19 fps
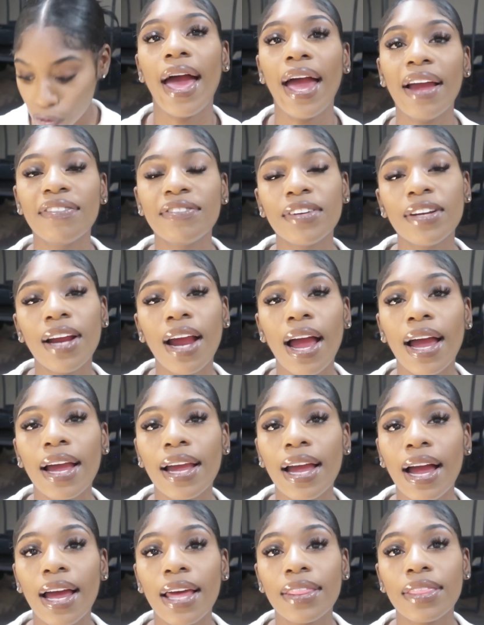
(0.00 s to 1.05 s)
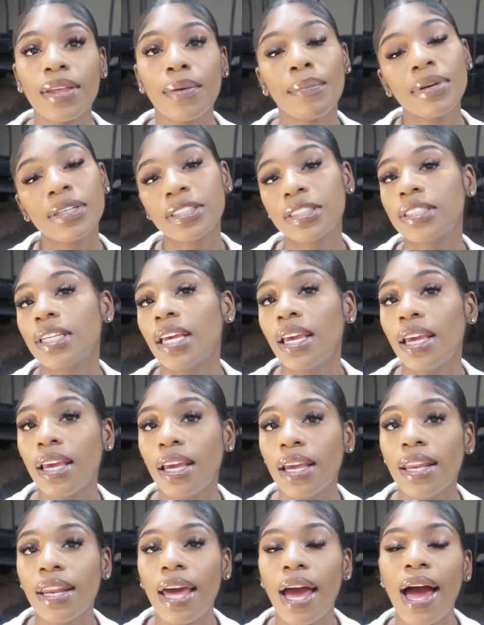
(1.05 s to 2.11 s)
After I got the
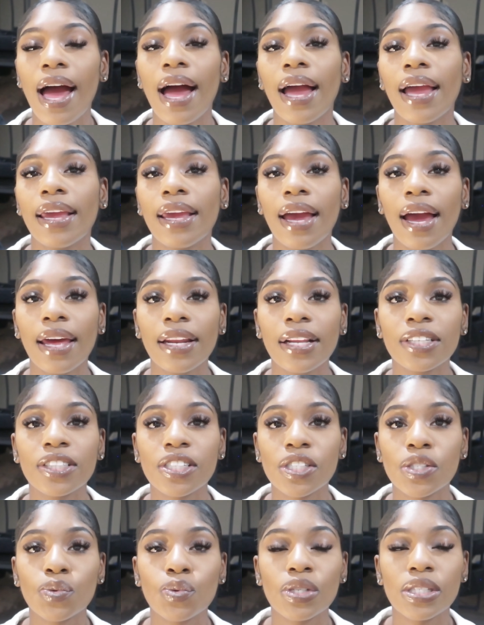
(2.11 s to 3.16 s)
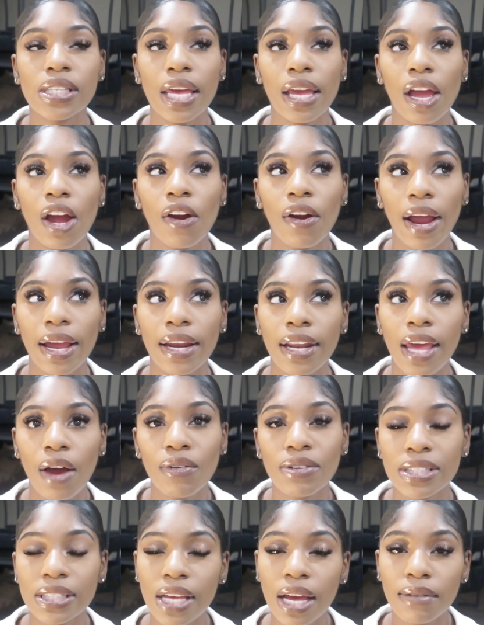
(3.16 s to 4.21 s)
machine, I kind of just was like, all right,
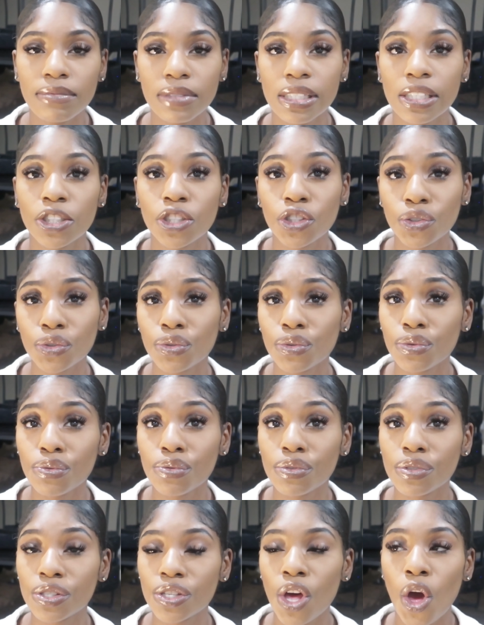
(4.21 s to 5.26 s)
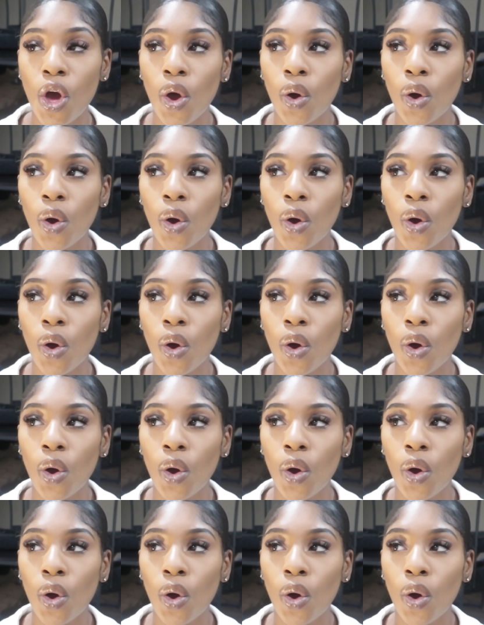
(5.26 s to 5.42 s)
now it's time to choose